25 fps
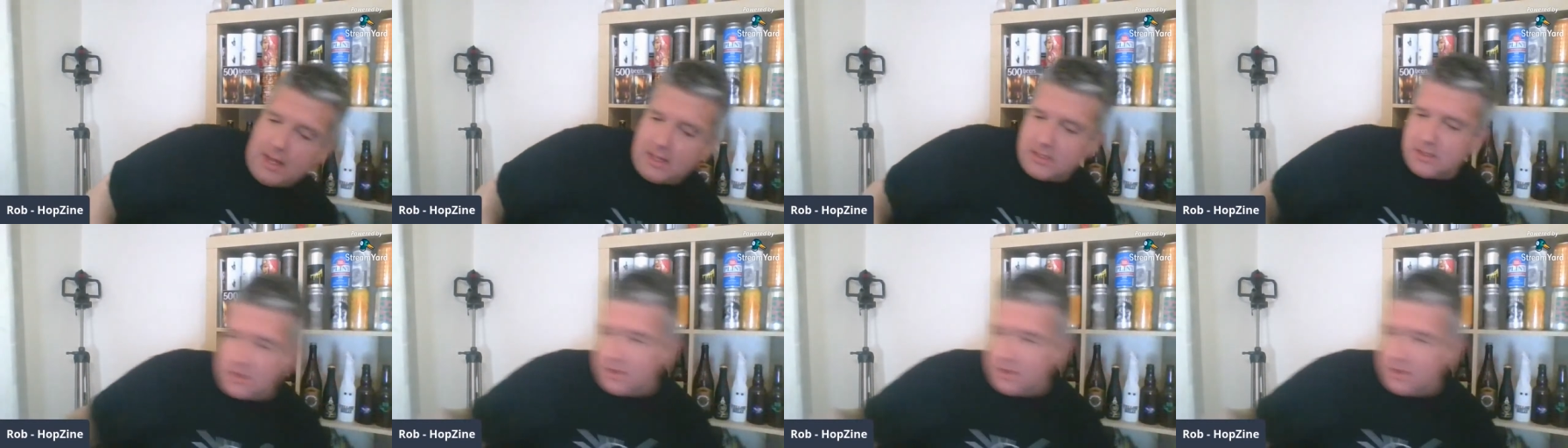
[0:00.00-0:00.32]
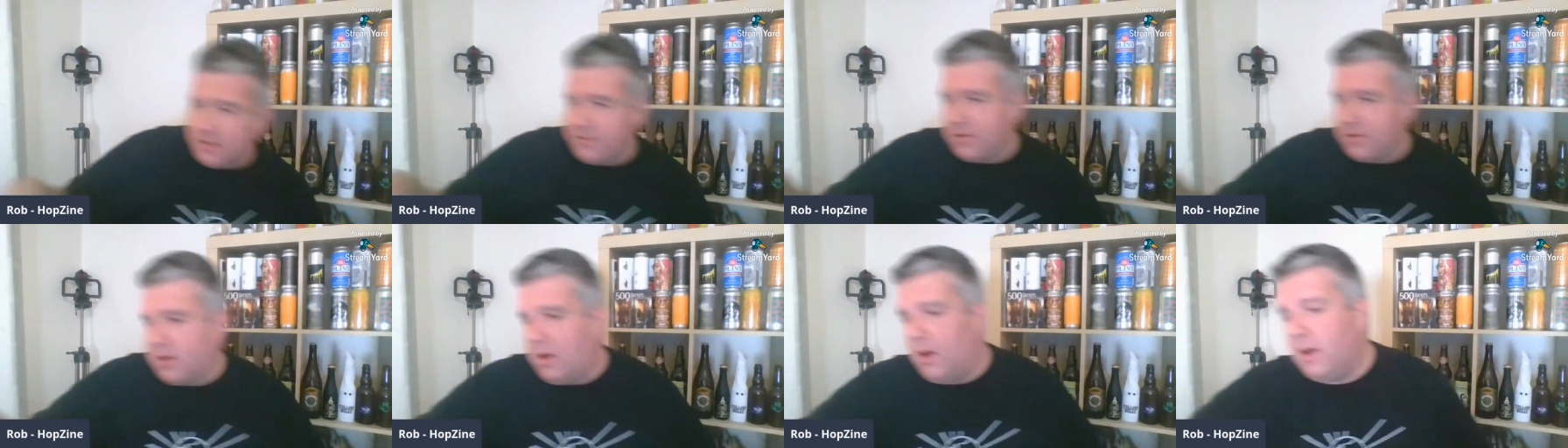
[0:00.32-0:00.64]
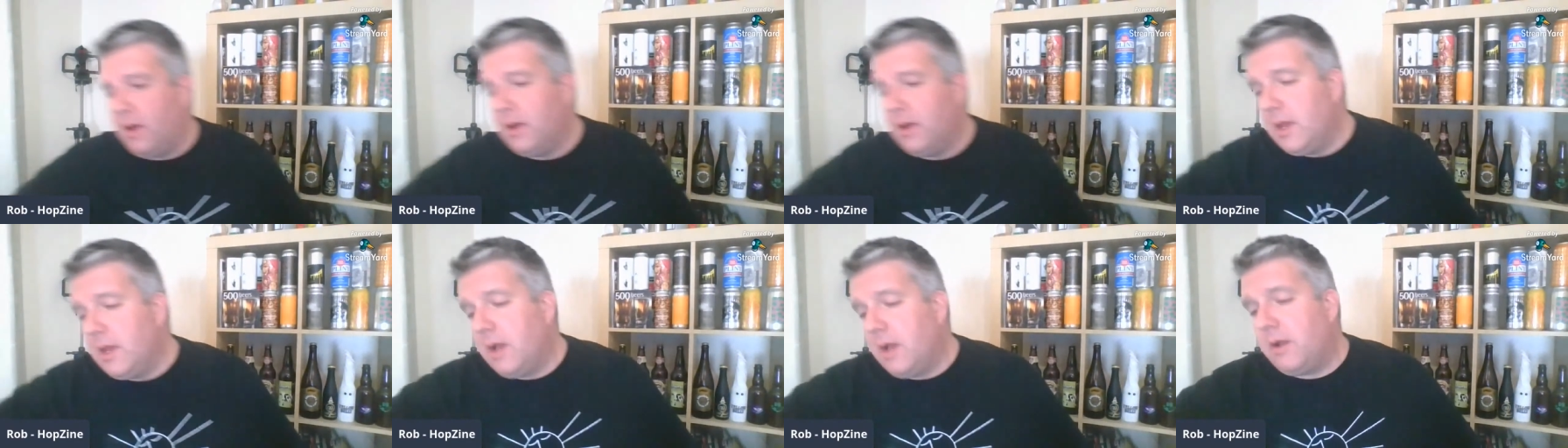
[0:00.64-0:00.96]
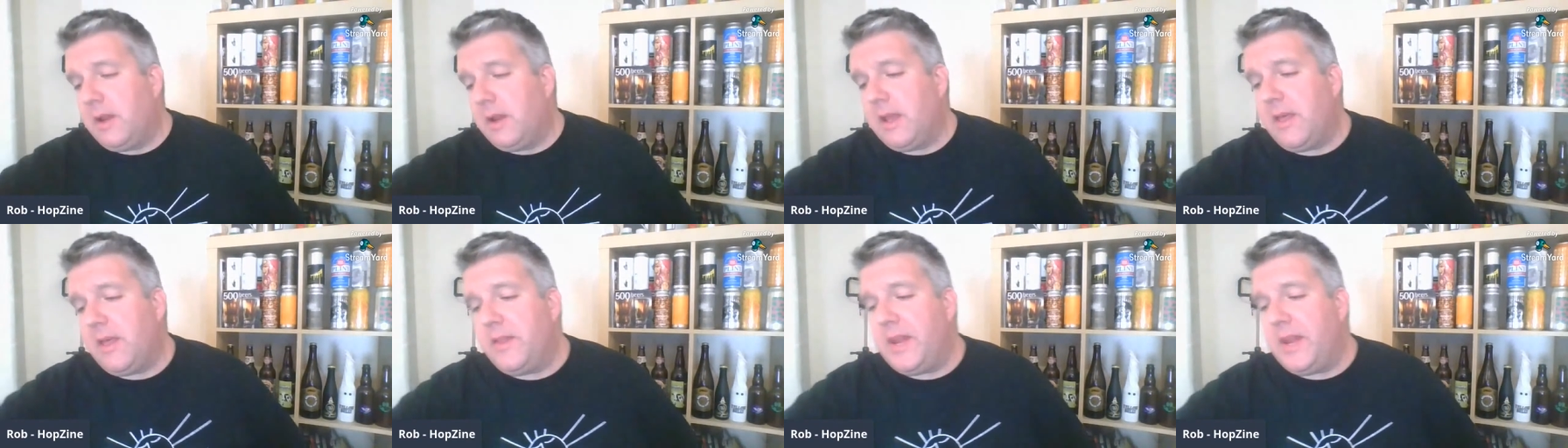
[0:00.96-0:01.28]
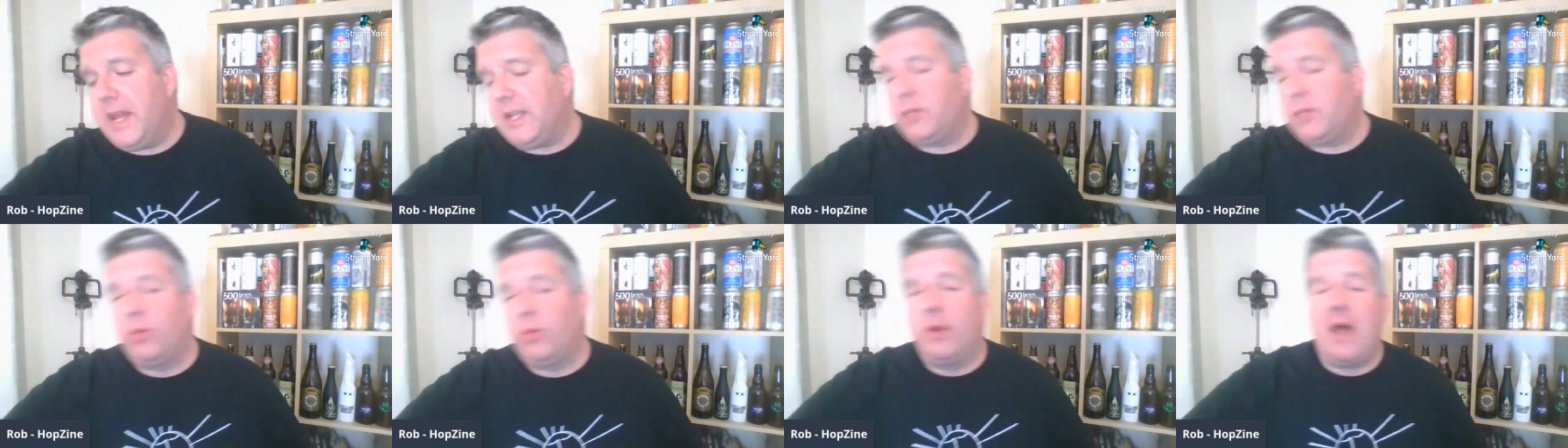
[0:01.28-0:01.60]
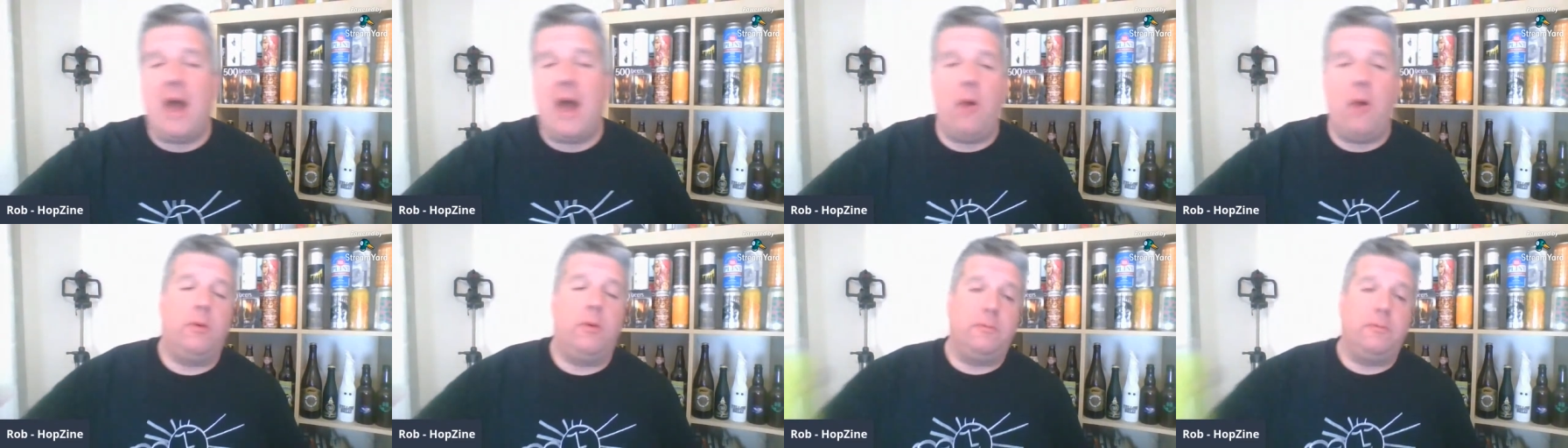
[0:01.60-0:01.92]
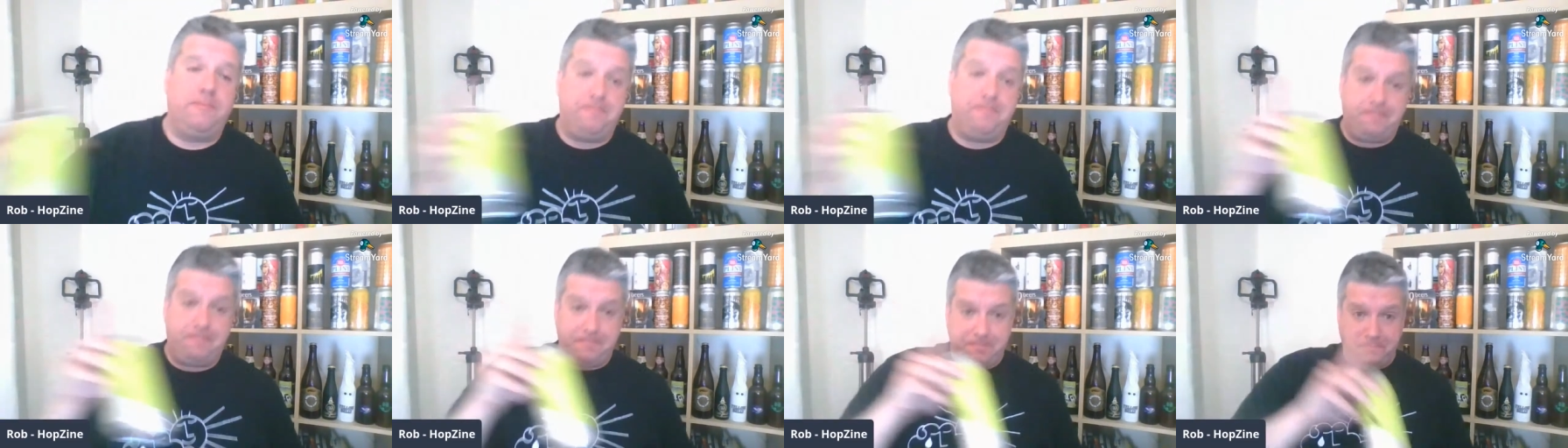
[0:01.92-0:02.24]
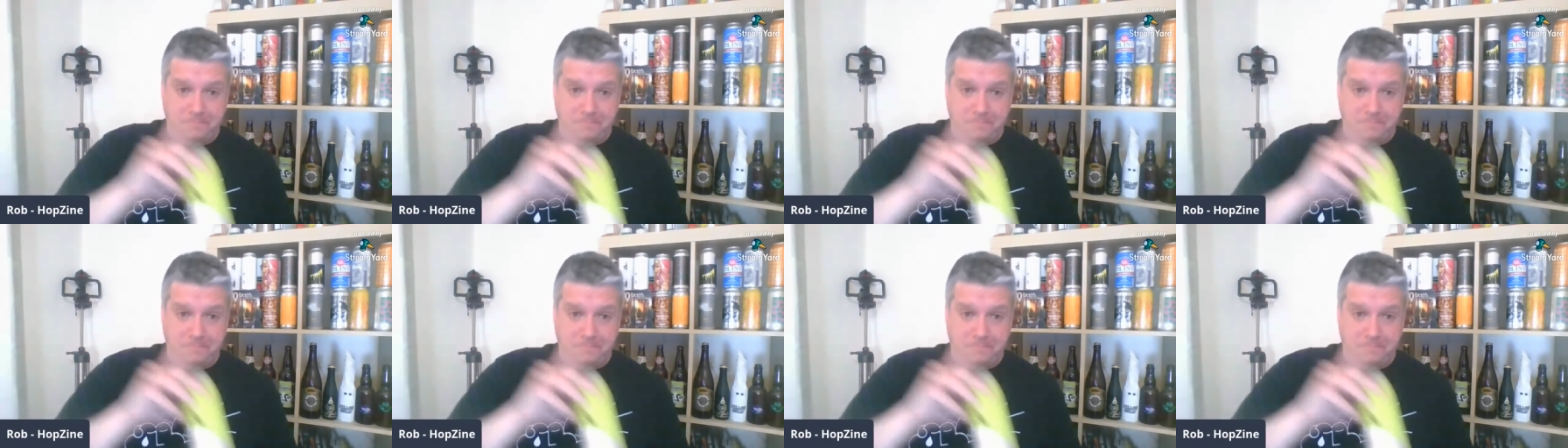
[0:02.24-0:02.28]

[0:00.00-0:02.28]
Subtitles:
That's on the floor. I'm going to get the next one out.